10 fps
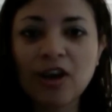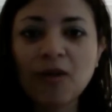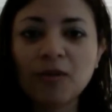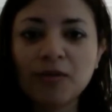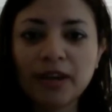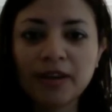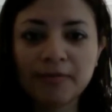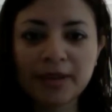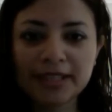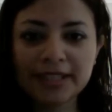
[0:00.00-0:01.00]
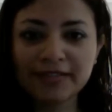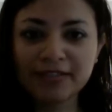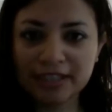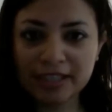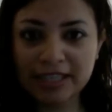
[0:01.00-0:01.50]
where we have made a
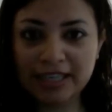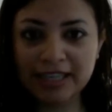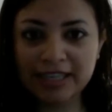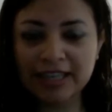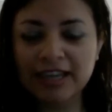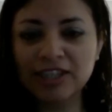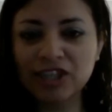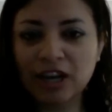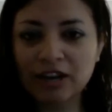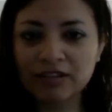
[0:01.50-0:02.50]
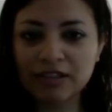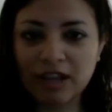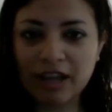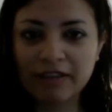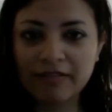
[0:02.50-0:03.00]
difference in a child's
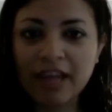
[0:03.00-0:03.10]
life.